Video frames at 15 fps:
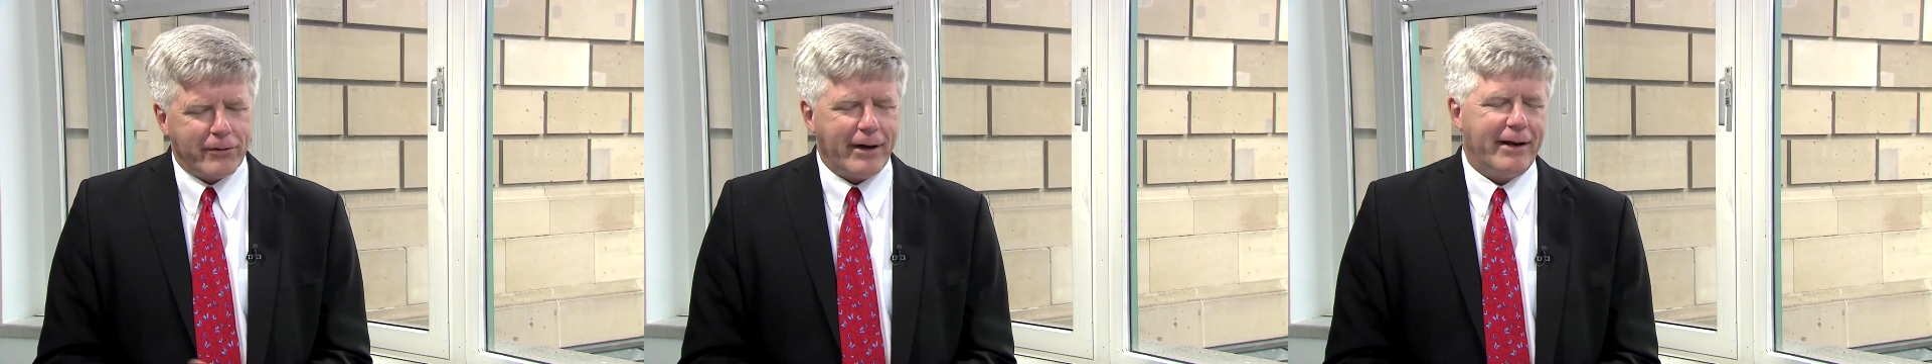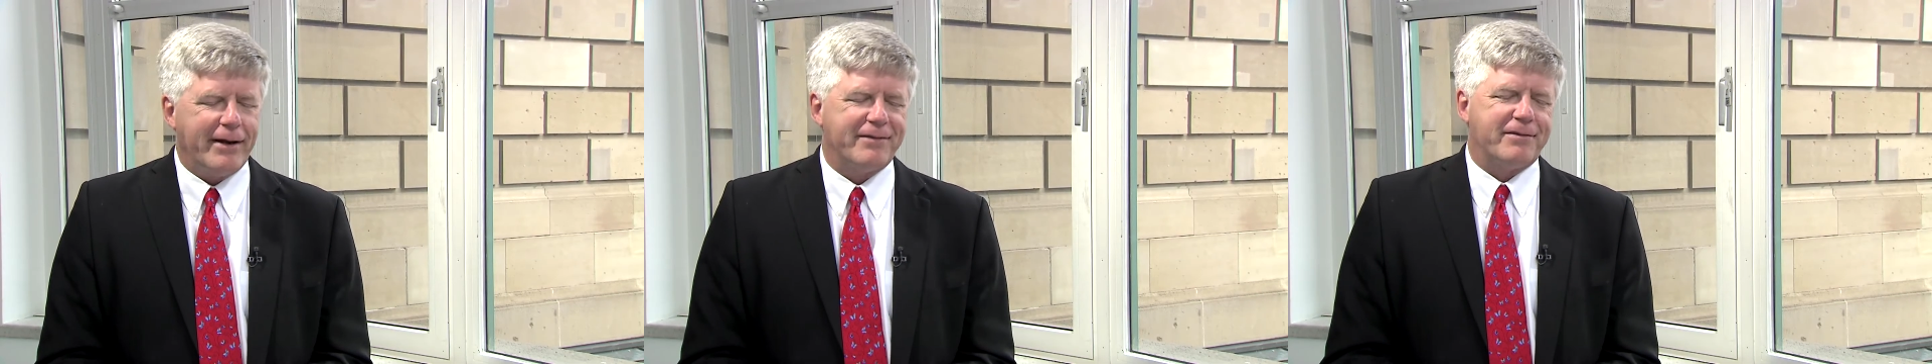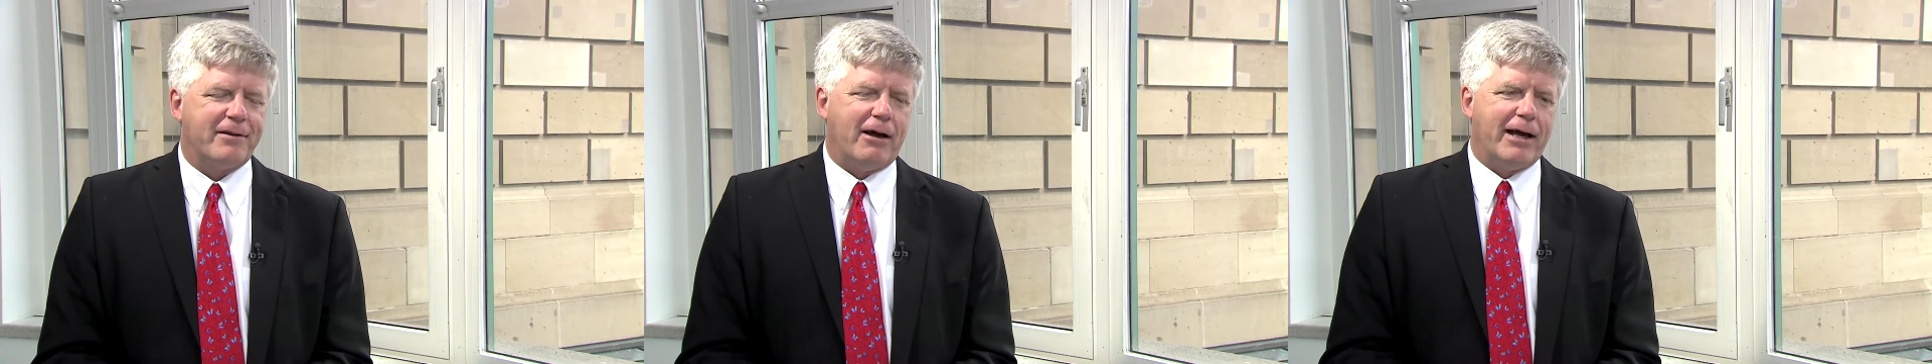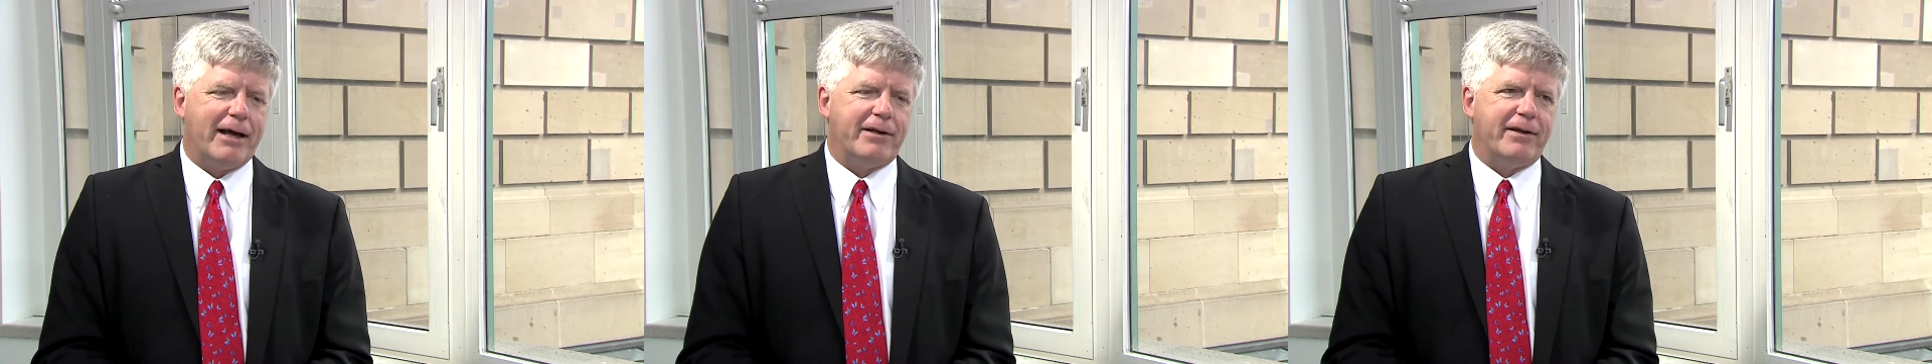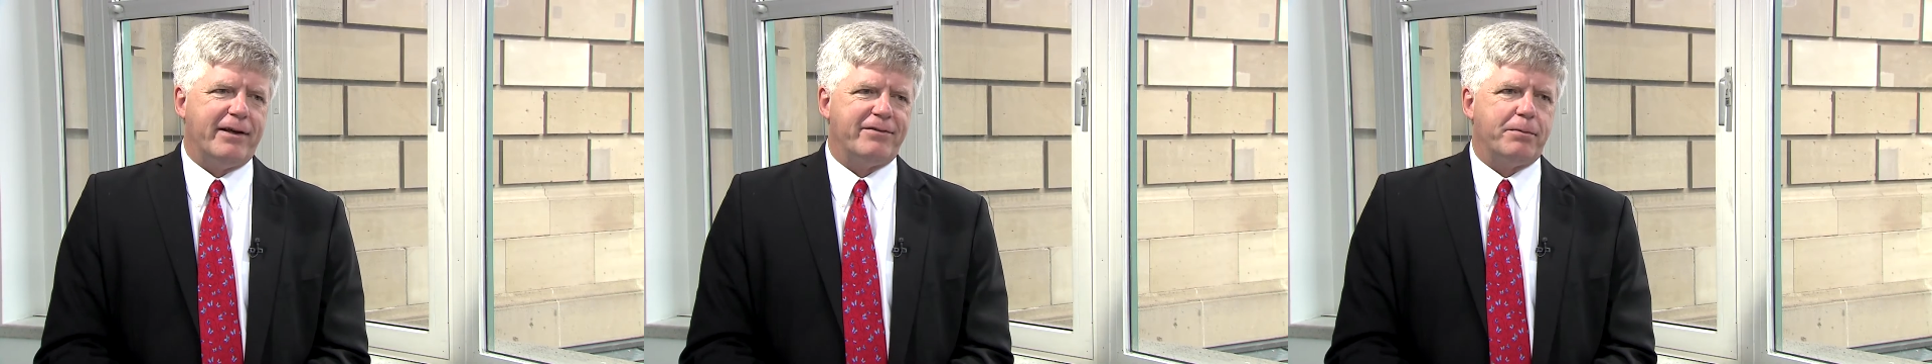data
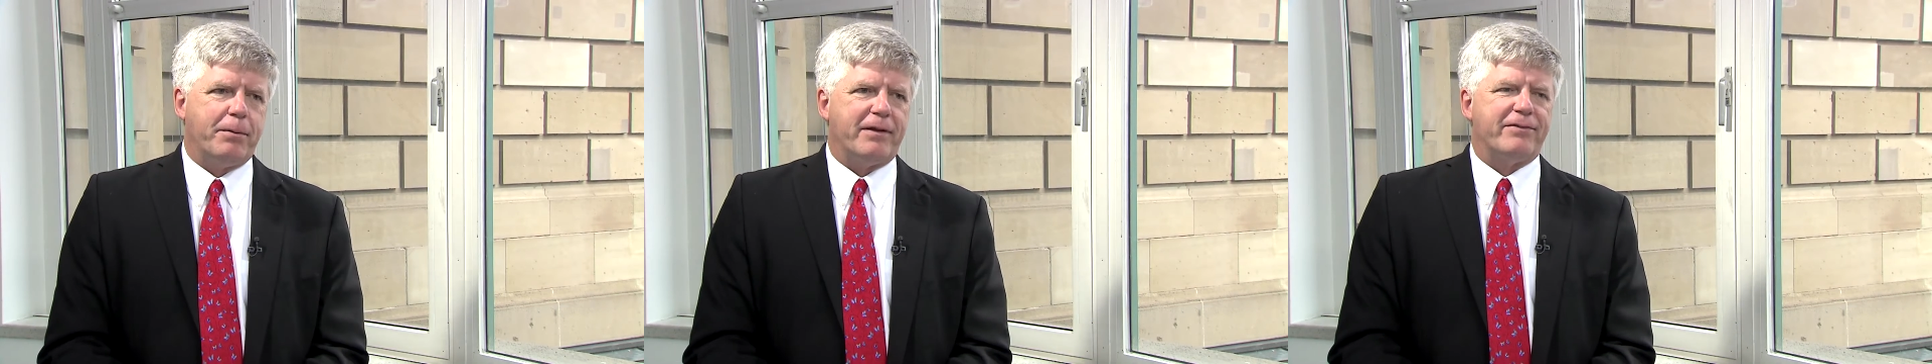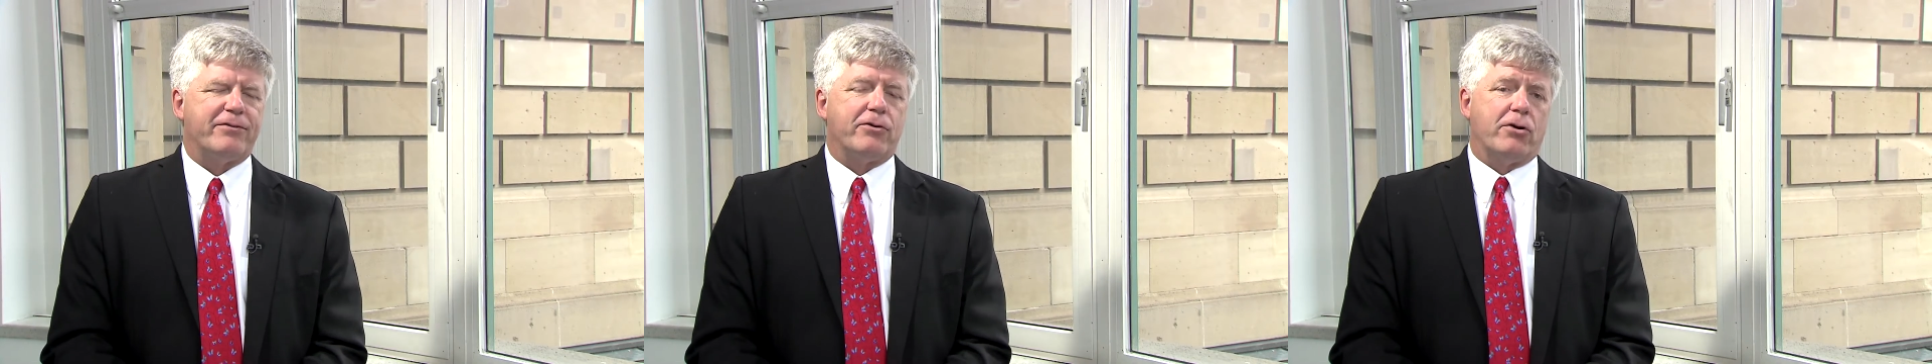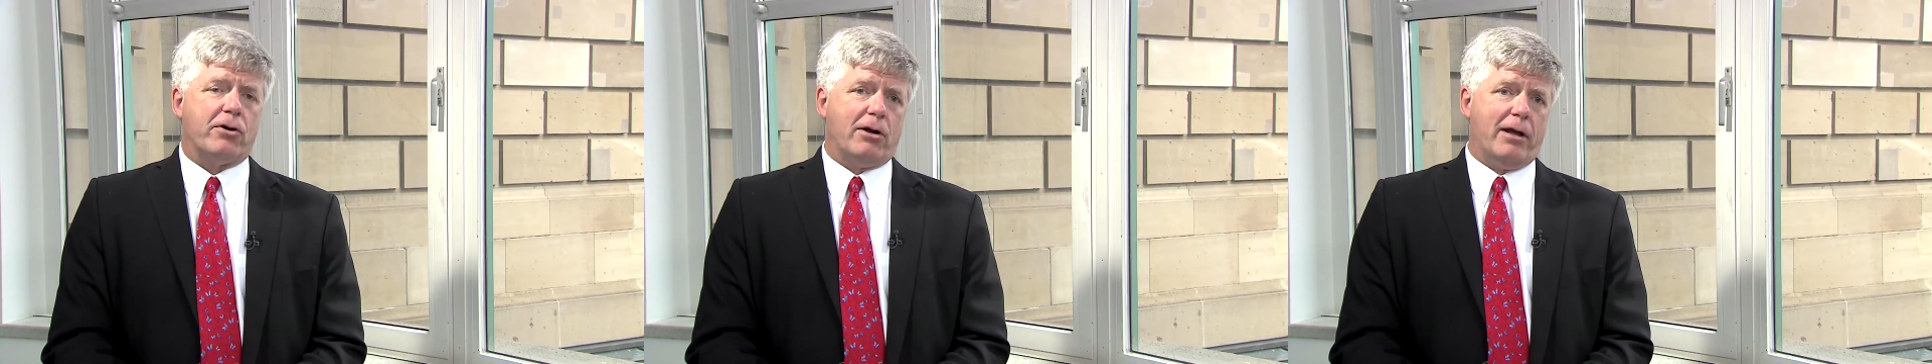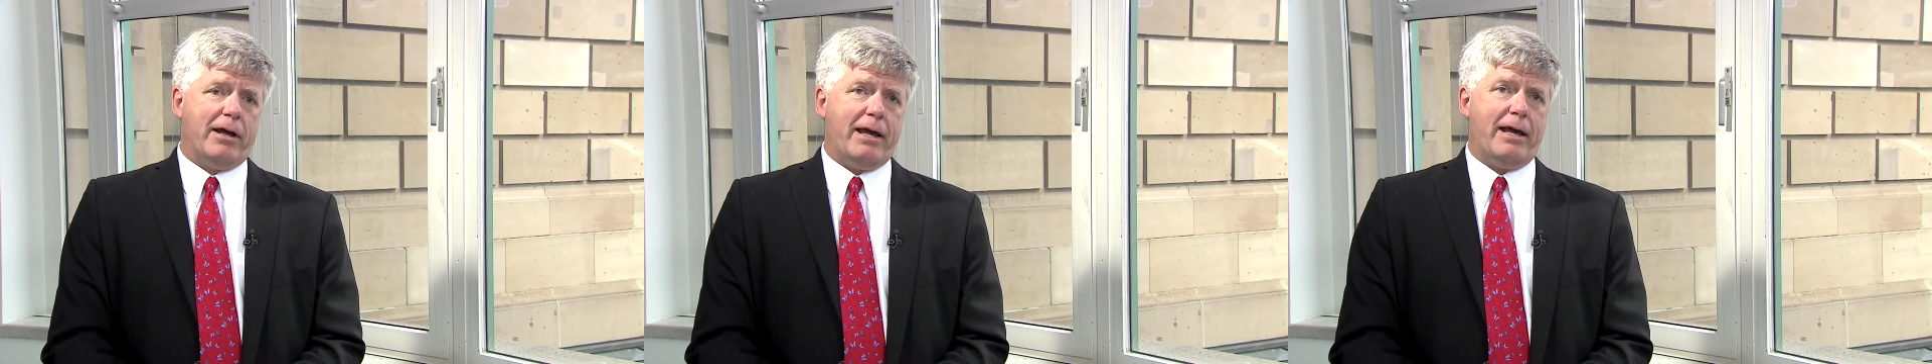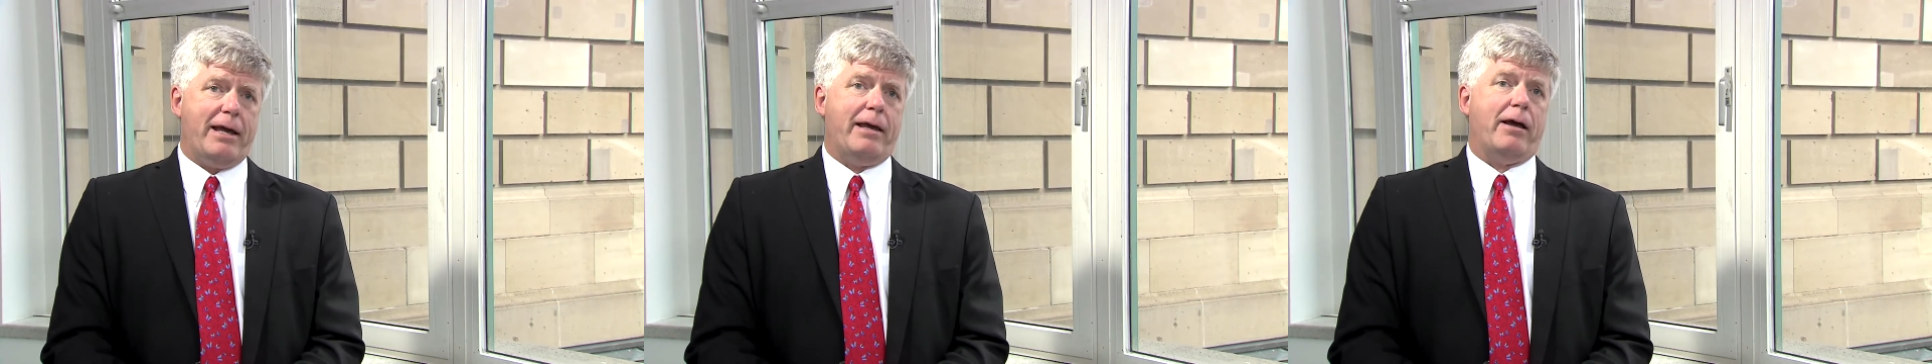scientist, but
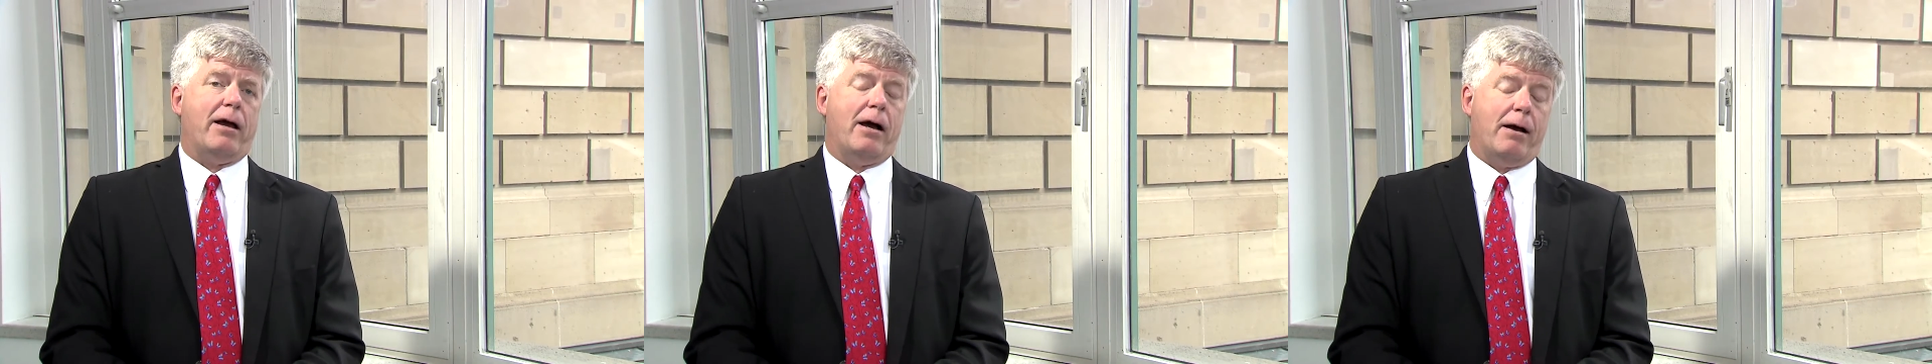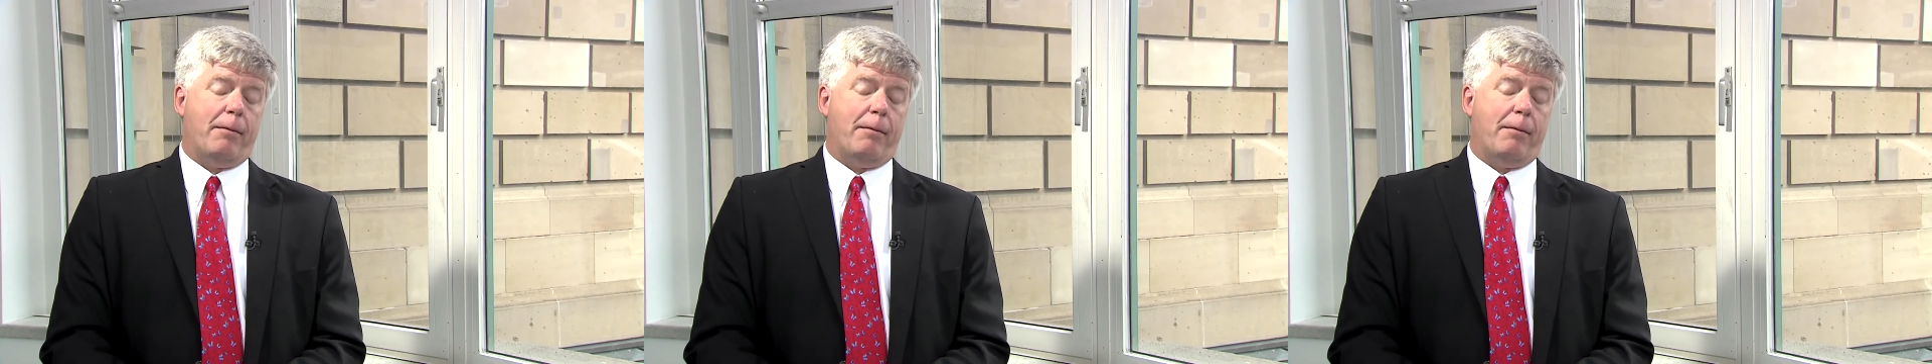certainly